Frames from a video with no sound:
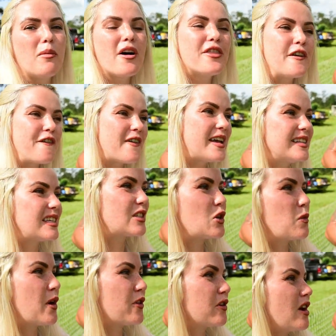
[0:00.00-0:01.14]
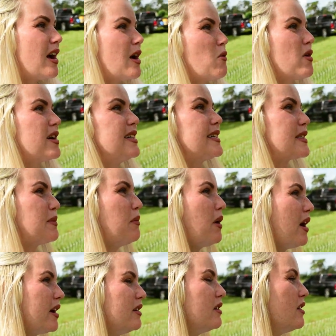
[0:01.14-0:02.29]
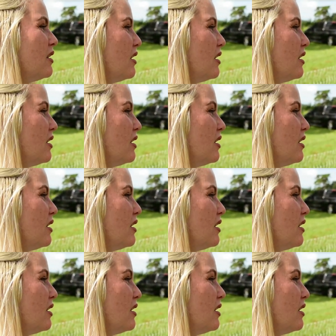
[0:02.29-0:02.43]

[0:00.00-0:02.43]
on the fence as to whether or not I want to disbud